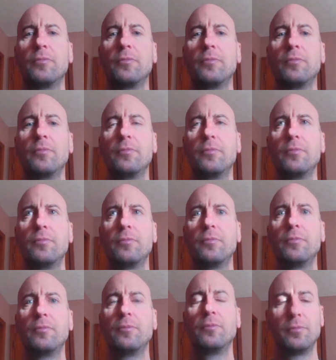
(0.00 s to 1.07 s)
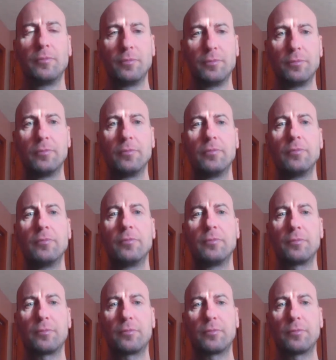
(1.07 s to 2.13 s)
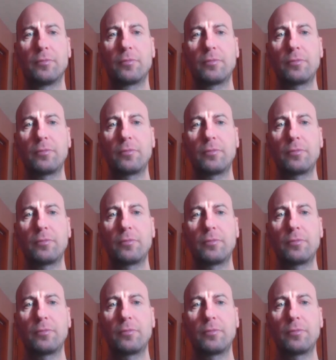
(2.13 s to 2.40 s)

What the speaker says: [no speech]